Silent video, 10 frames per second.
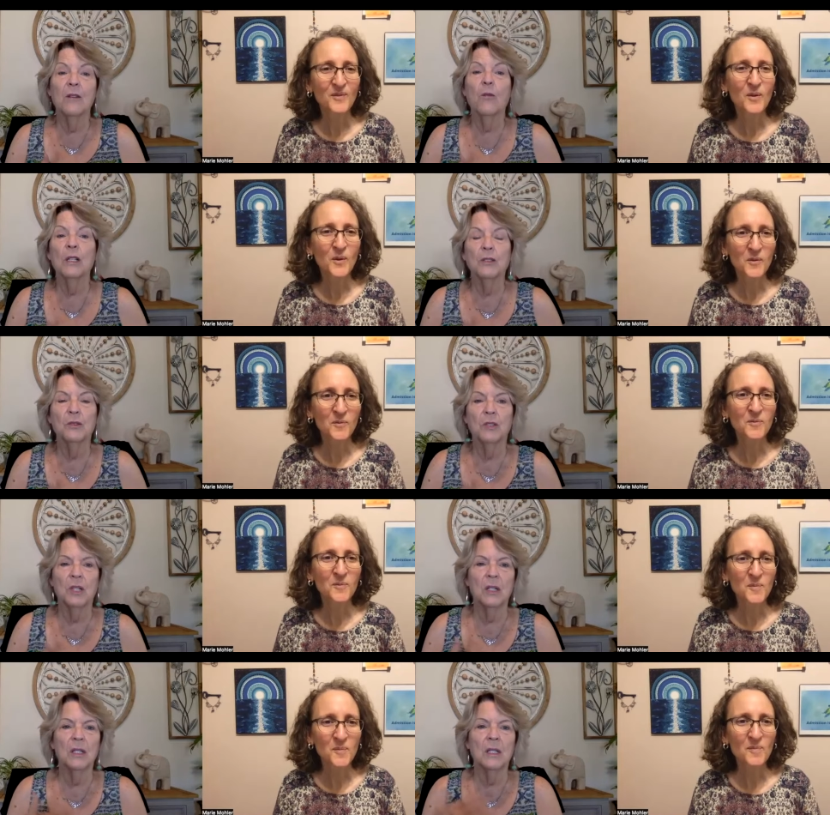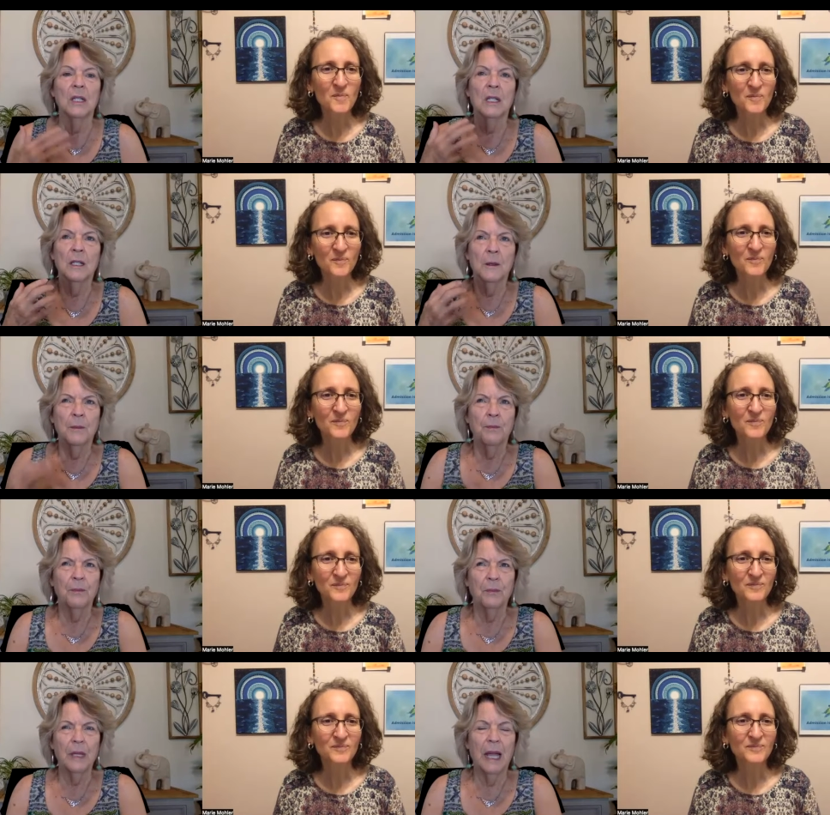Speaker 1: once you start
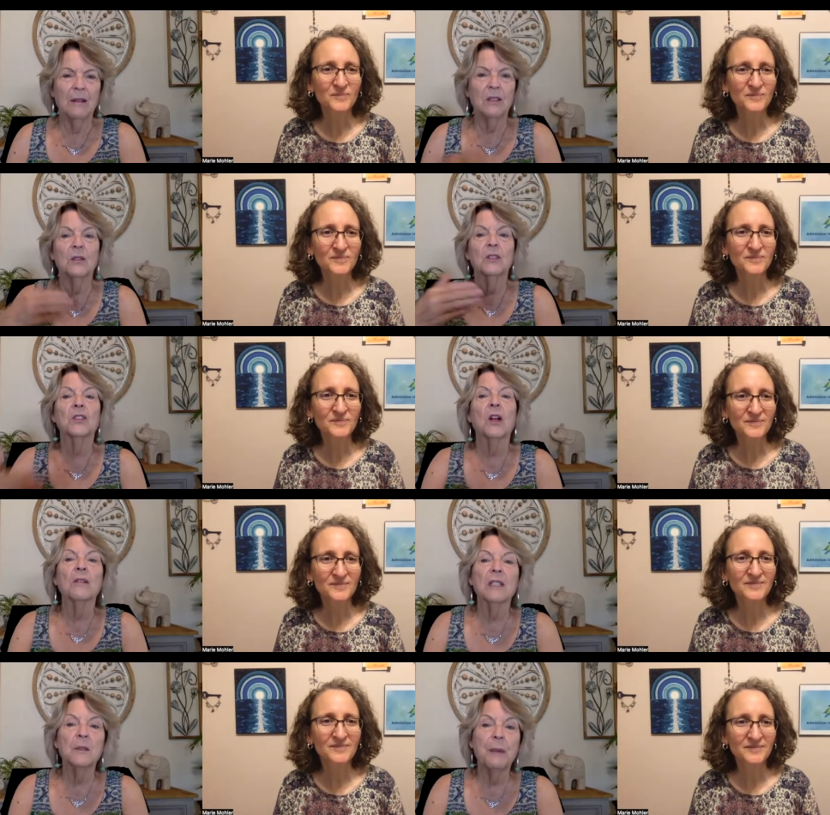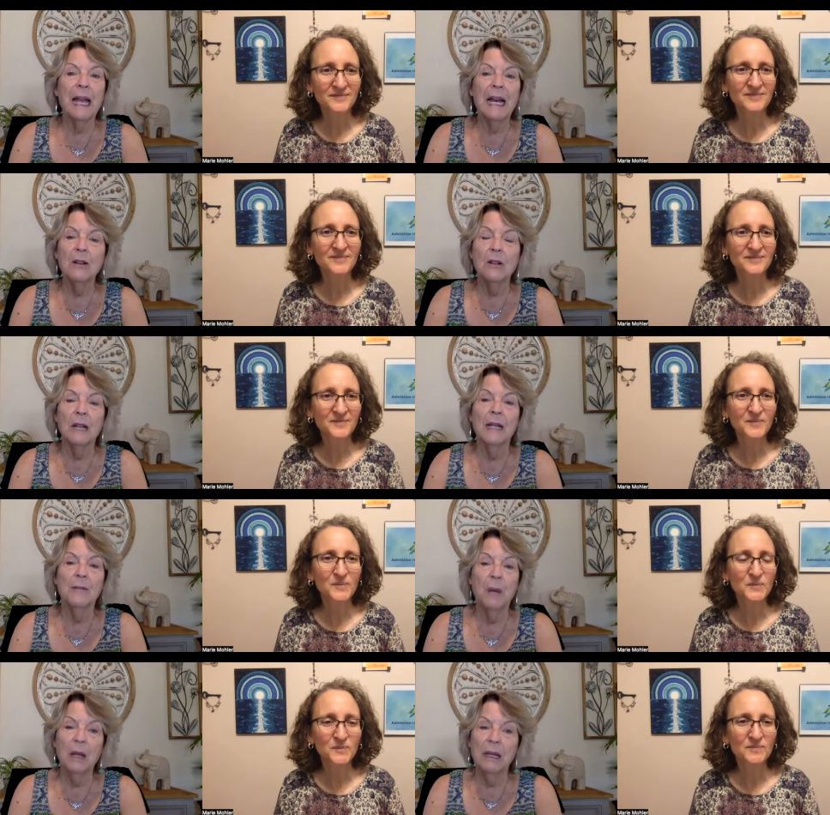start this pattern like
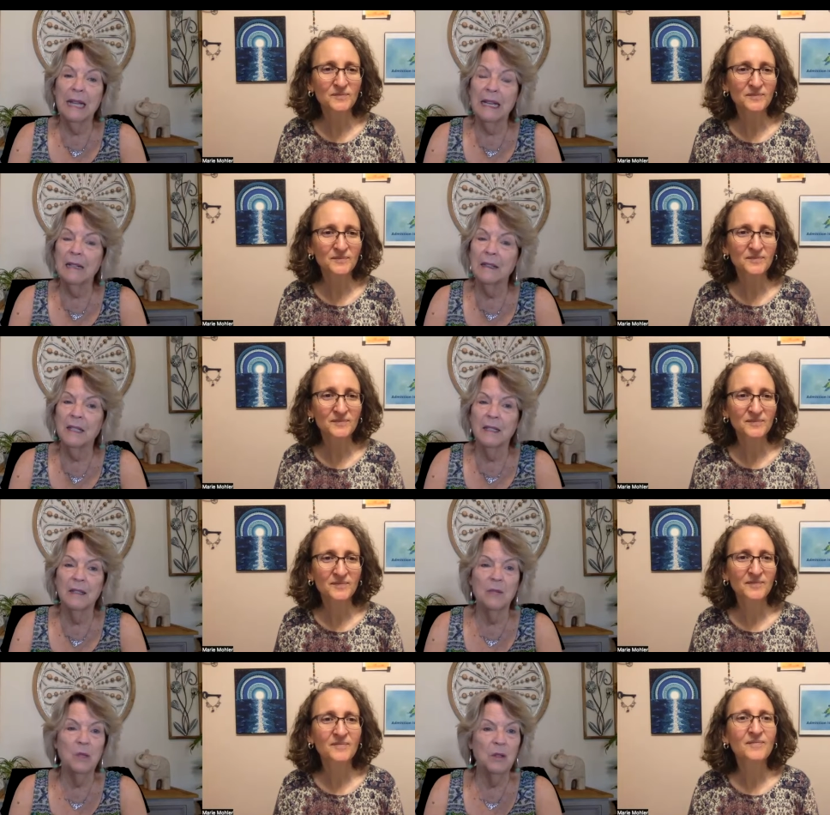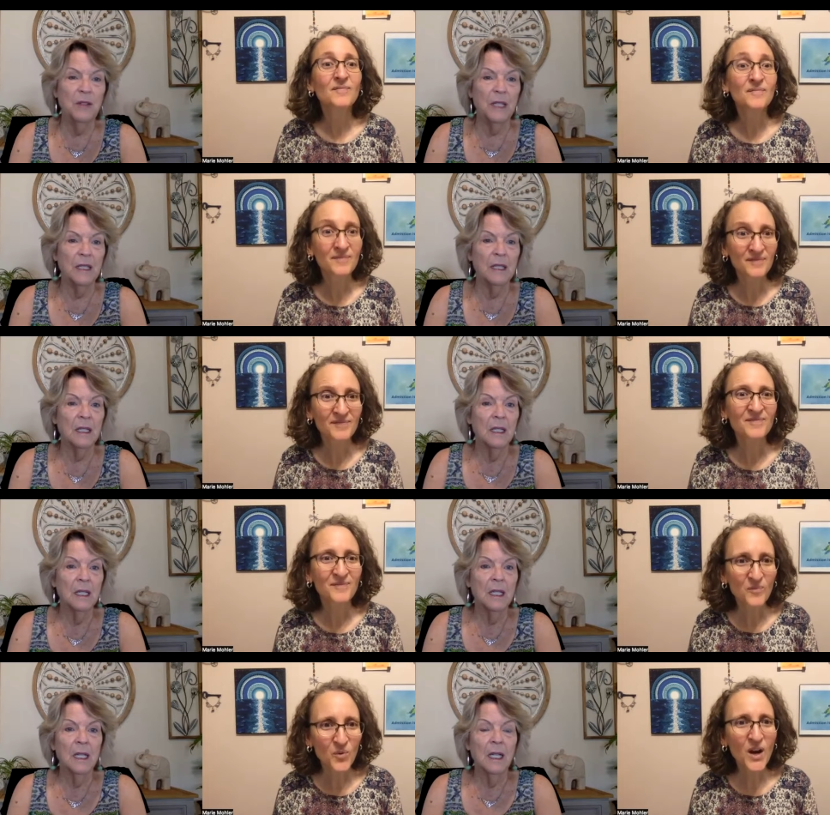Pollyanna did in the movie.
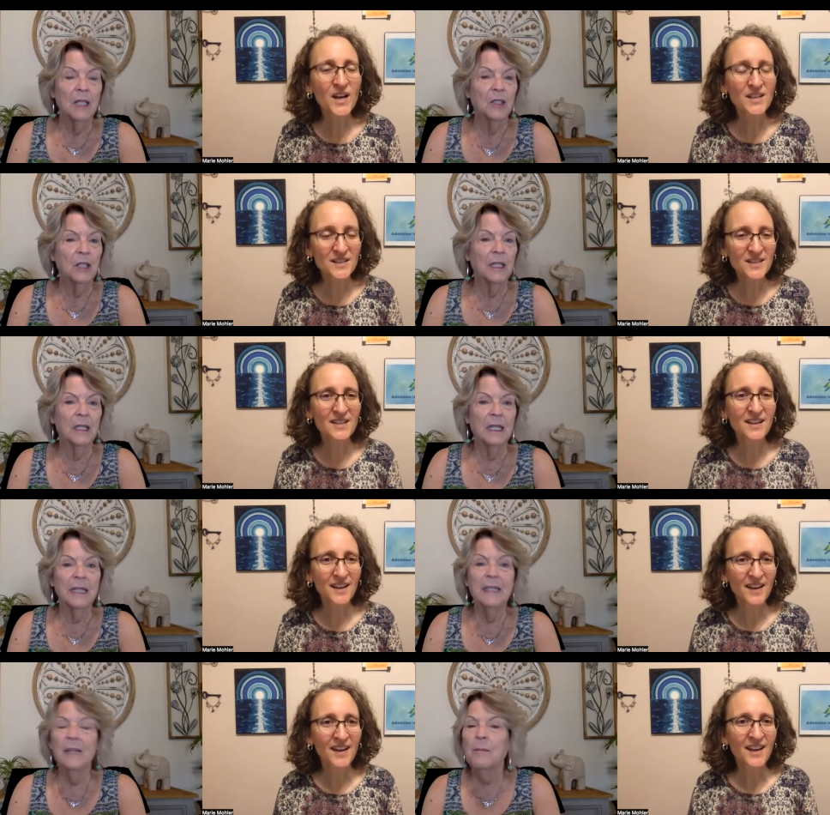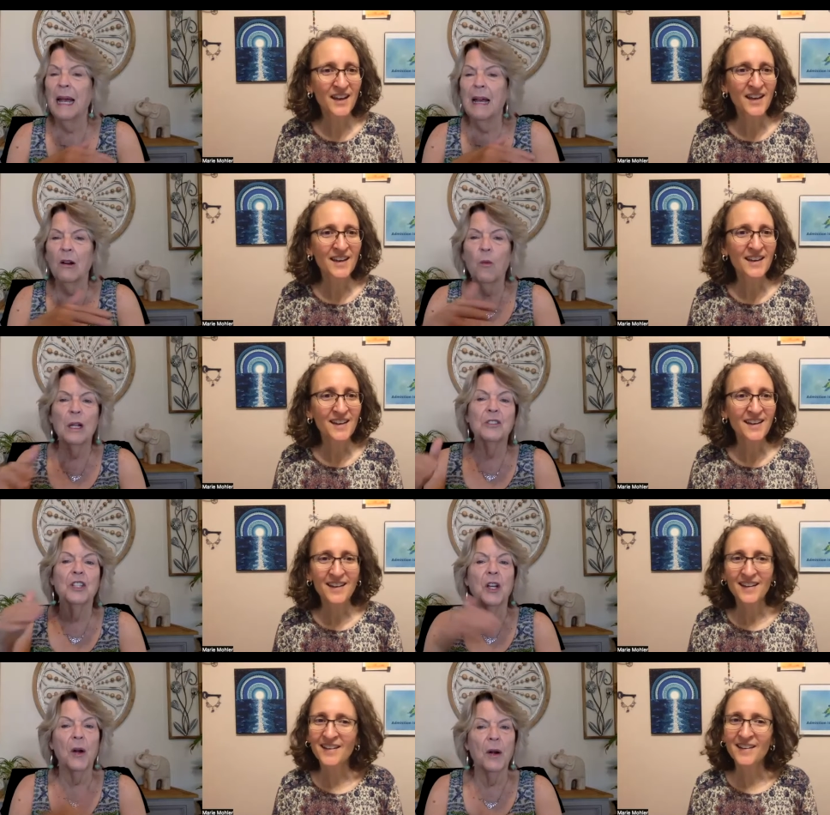Right. It didn't matter what
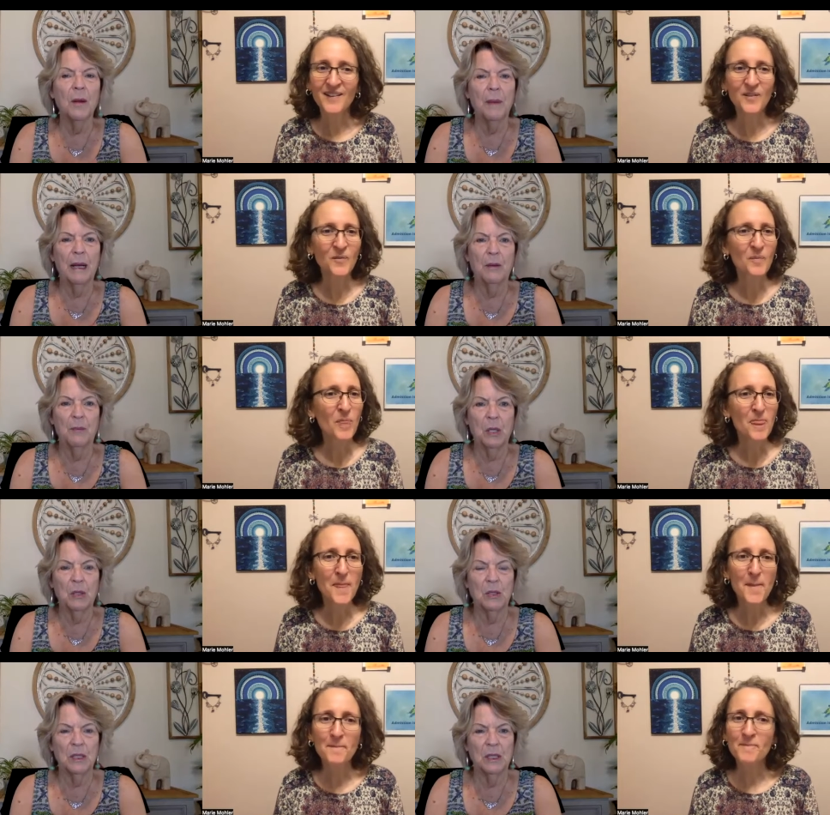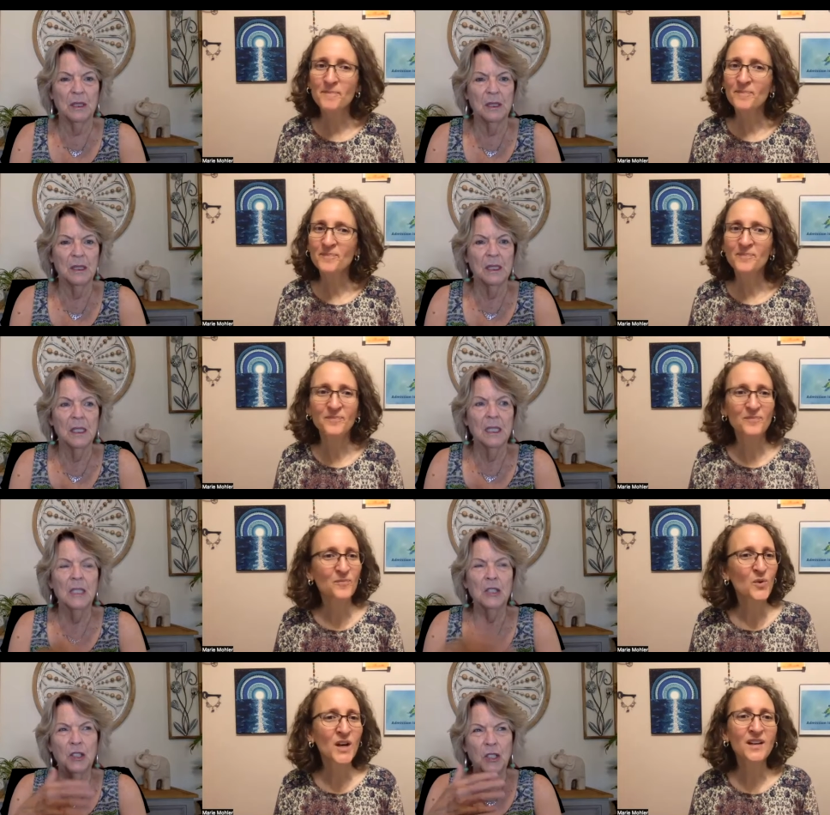she heard about a person.
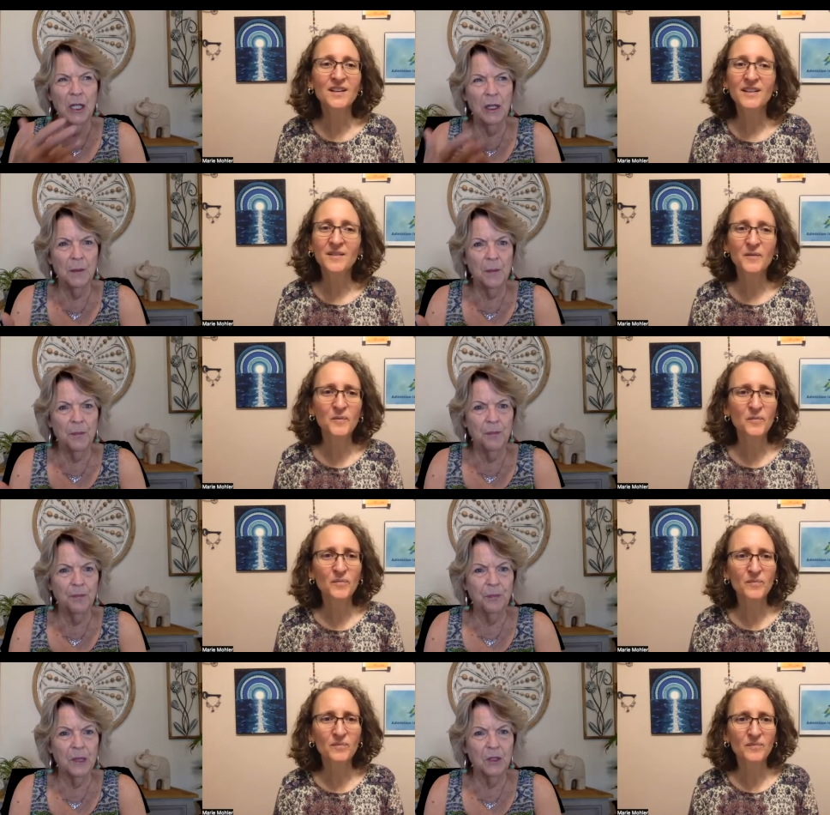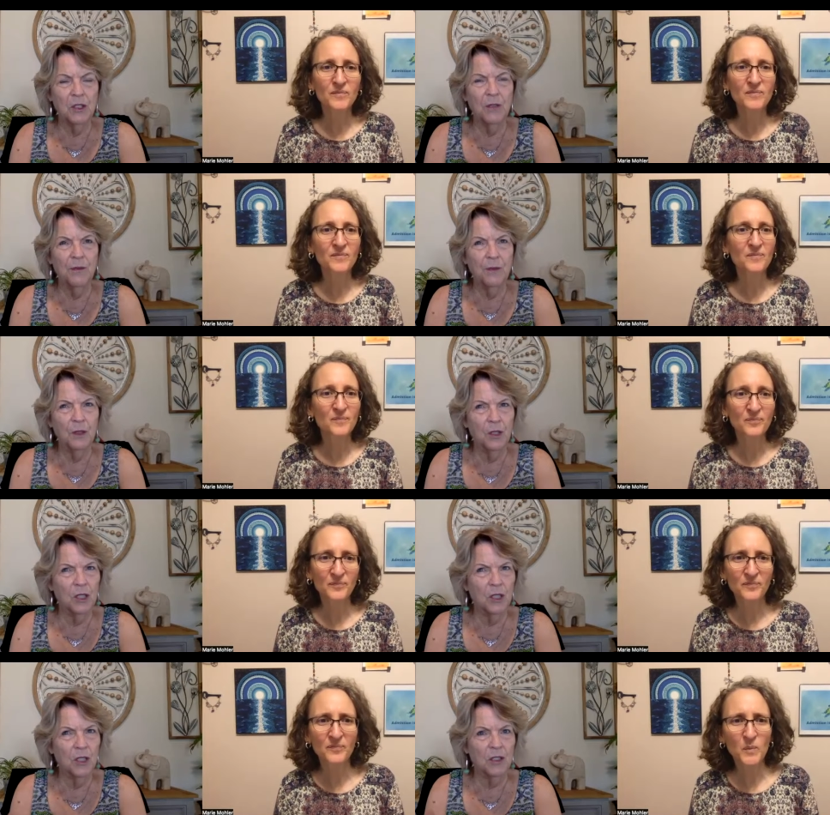Right. She she
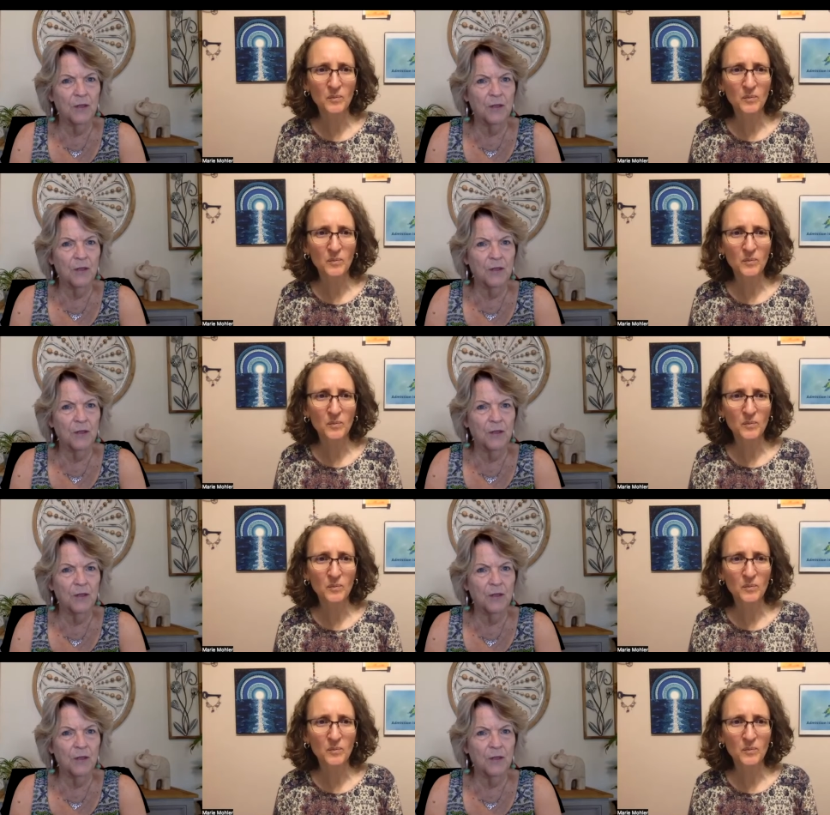she just